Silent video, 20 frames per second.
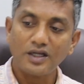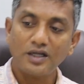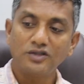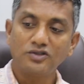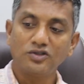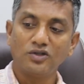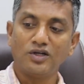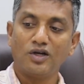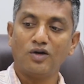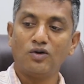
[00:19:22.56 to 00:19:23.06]

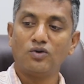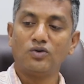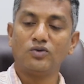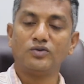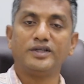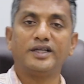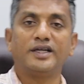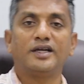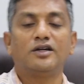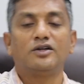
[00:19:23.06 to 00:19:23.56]
So
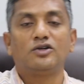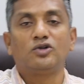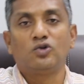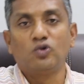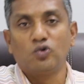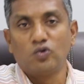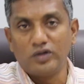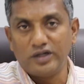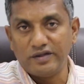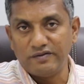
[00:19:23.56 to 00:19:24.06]
now there are
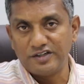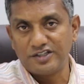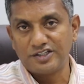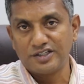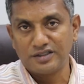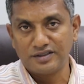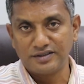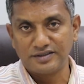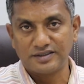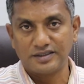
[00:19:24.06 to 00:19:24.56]
two
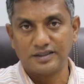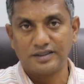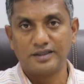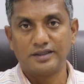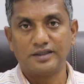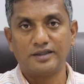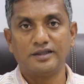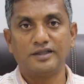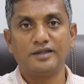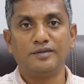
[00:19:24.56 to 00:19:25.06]
divisions,
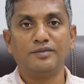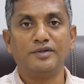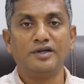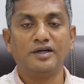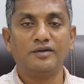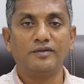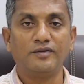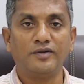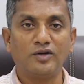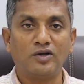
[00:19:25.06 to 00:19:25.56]

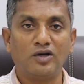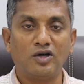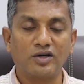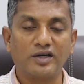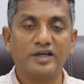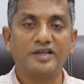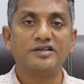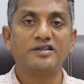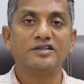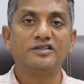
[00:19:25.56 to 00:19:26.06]

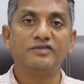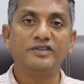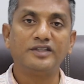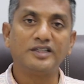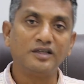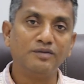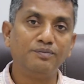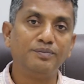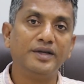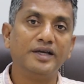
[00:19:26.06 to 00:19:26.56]
organizations
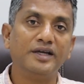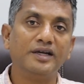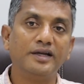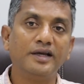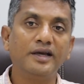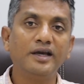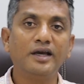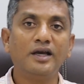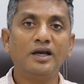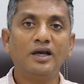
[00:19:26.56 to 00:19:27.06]
within
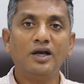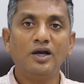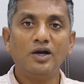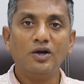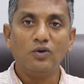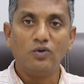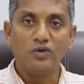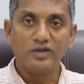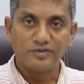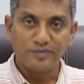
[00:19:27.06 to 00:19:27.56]
PLA
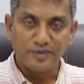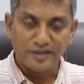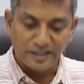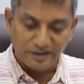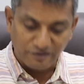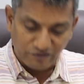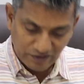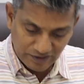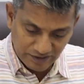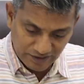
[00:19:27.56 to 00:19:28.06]
who has been
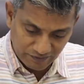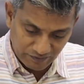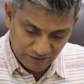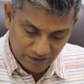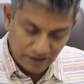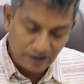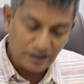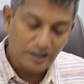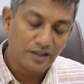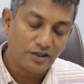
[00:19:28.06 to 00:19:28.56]

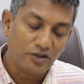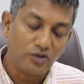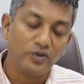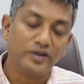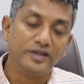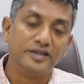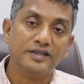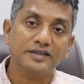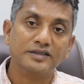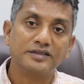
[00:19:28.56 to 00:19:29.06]
effectively
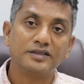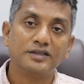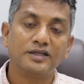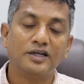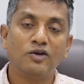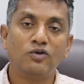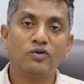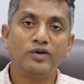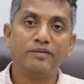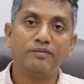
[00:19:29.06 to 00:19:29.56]
doing this.
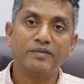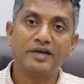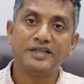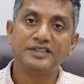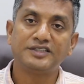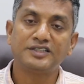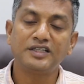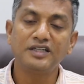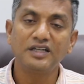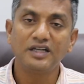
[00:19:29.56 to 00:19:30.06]
Now
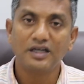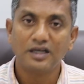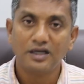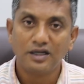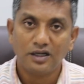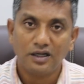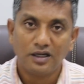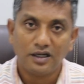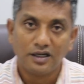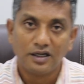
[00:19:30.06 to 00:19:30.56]
imagine
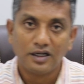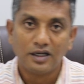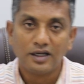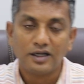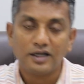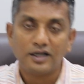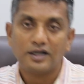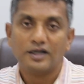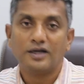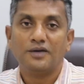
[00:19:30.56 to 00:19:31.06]

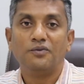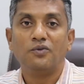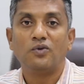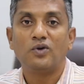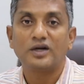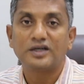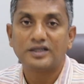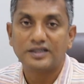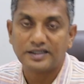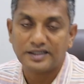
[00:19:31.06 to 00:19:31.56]

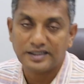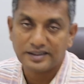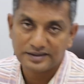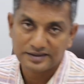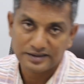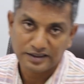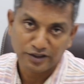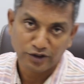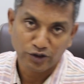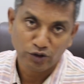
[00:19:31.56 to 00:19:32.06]
what
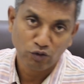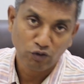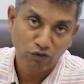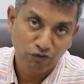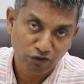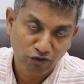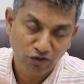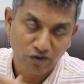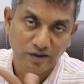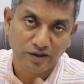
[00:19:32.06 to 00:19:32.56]
is the new
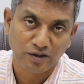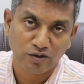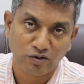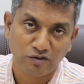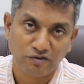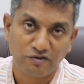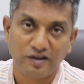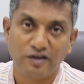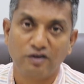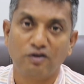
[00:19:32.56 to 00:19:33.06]

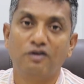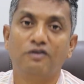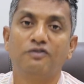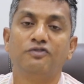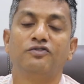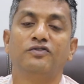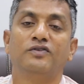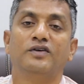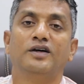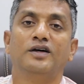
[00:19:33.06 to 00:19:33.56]
way
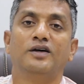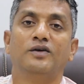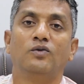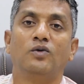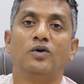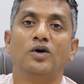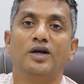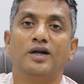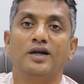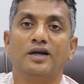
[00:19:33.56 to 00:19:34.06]
of
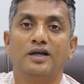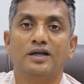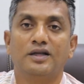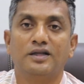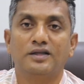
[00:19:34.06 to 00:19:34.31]
war.